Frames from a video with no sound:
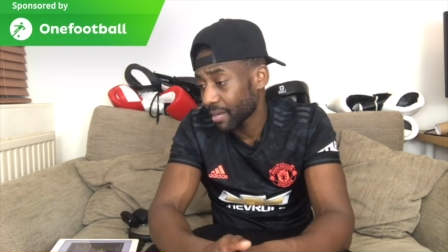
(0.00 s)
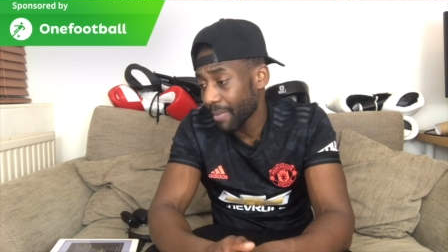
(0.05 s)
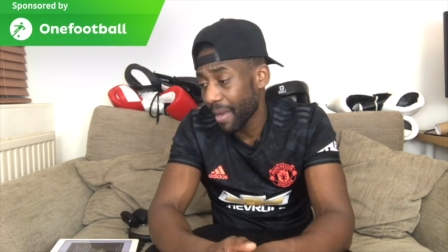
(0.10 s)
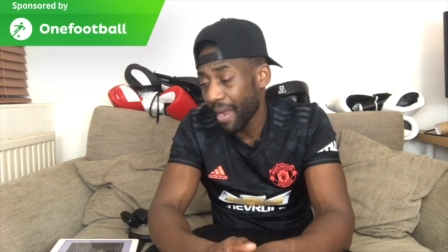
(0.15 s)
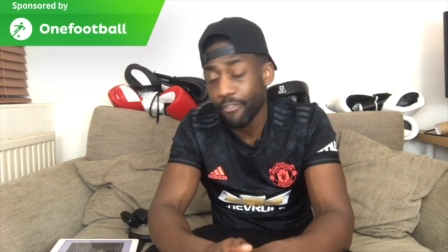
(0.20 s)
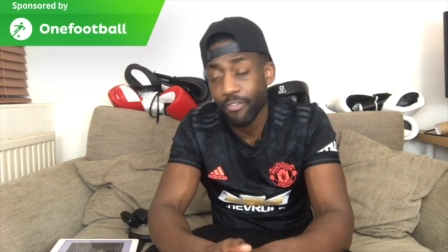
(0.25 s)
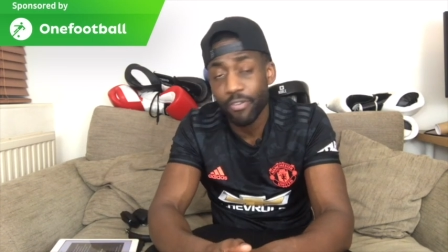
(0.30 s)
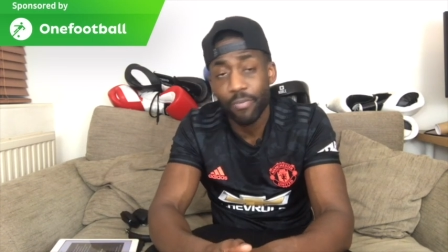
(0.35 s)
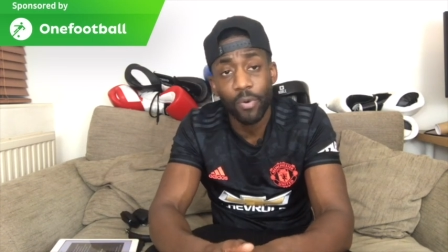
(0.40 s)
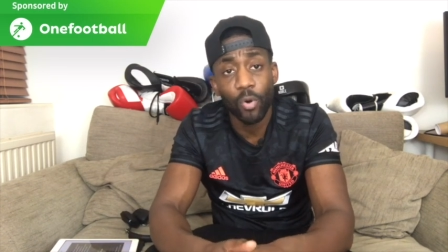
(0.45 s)

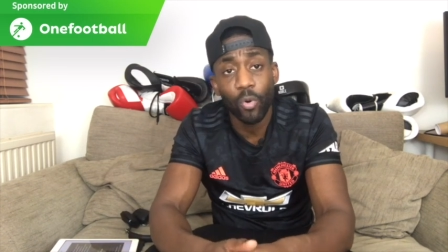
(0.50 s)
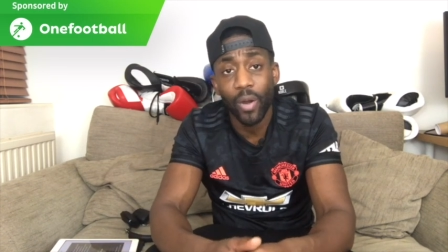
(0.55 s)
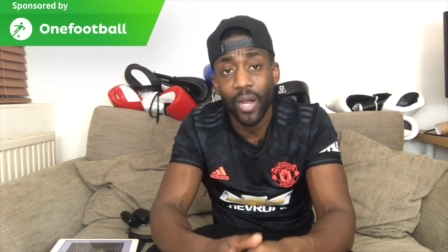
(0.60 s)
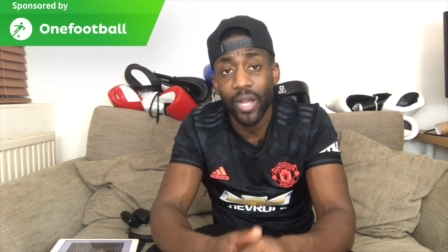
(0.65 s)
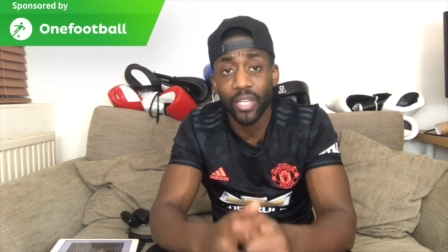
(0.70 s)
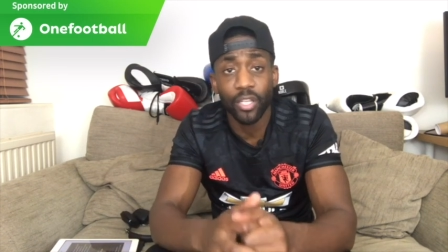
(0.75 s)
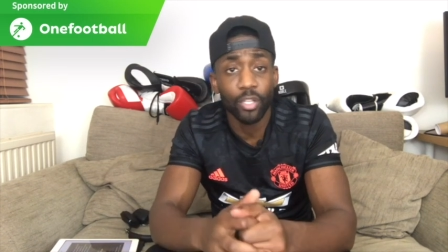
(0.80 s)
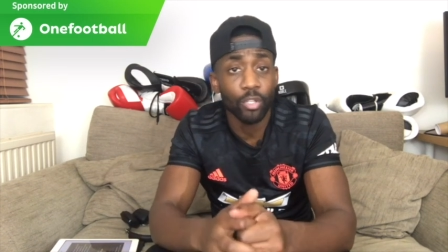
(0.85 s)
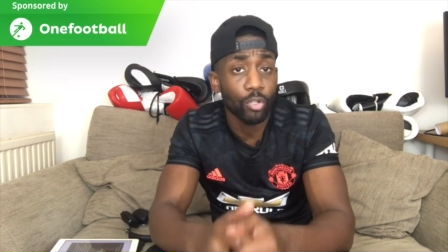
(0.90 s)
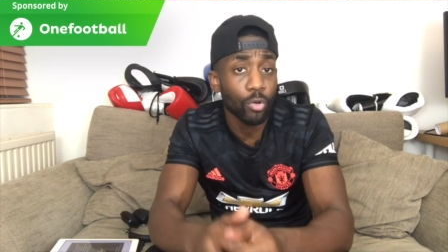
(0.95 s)
Harry Maguire,
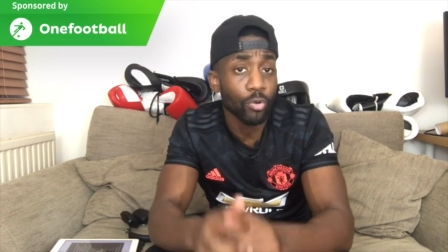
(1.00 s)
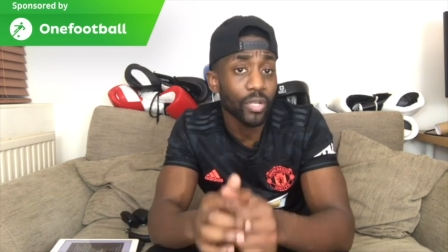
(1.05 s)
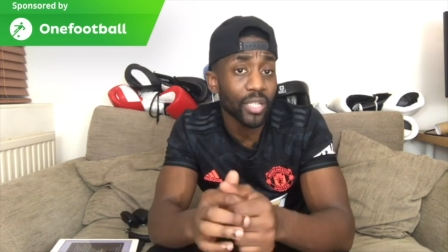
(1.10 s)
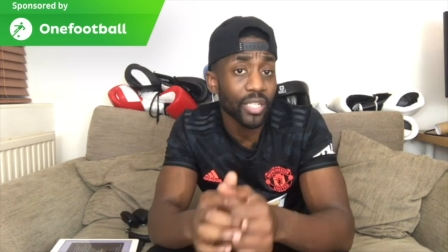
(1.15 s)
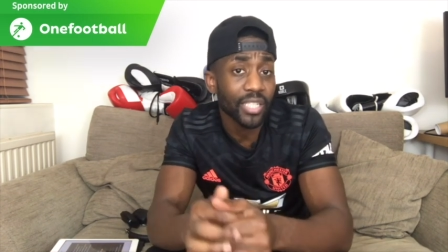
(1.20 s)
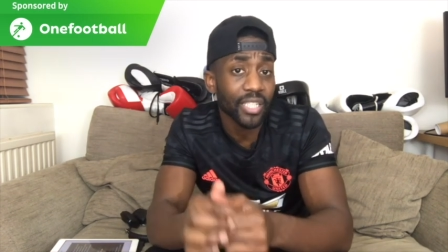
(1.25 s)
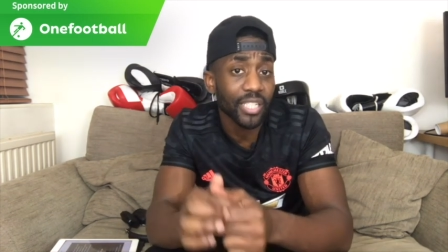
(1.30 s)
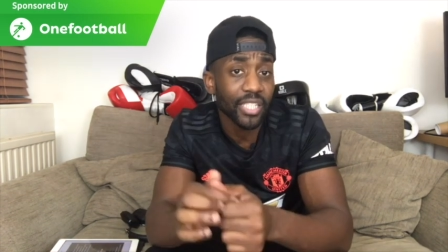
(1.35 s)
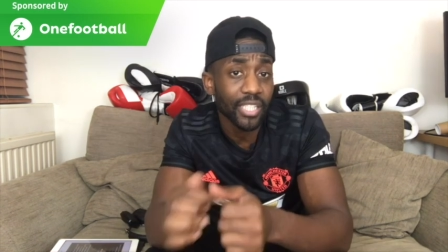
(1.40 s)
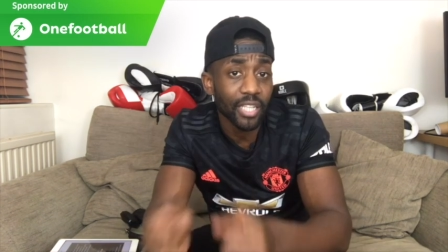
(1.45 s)
you don't need
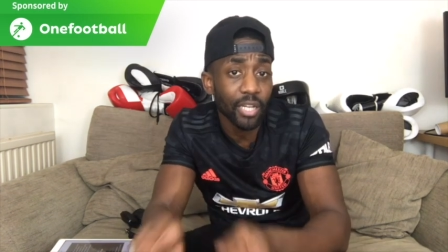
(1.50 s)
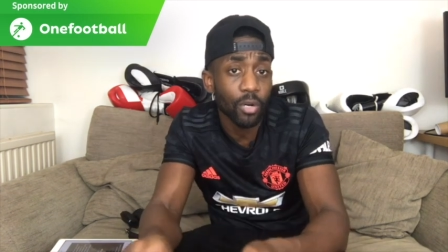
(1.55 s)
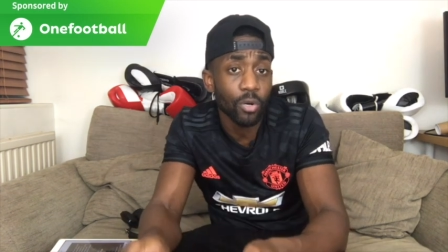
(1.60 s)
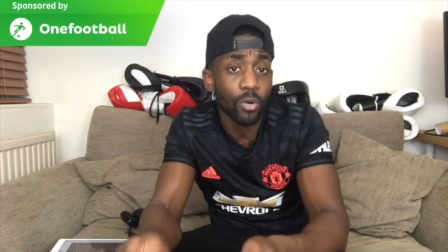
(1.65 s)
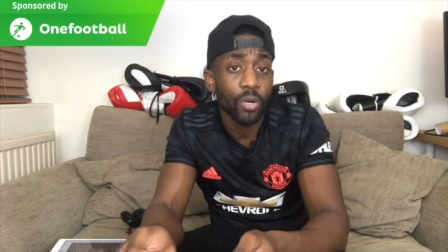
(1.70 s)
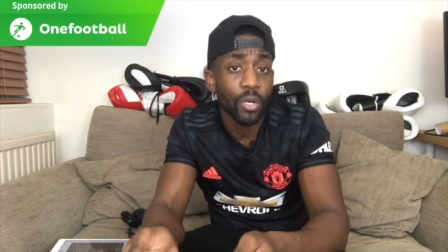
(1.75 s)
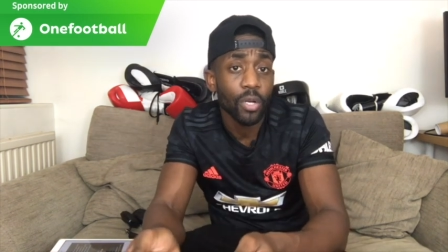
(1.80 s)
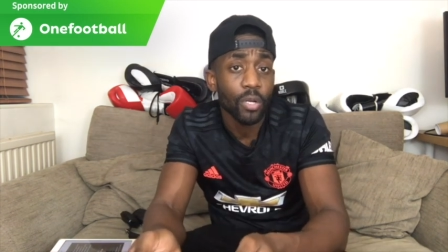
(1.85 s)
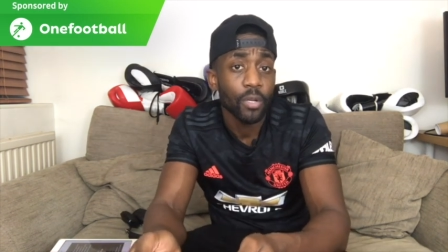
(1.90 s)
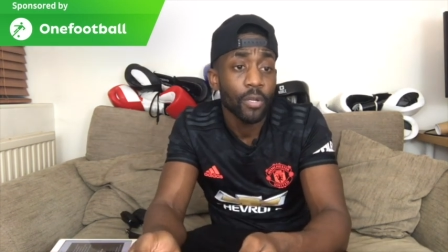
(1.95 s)
to sell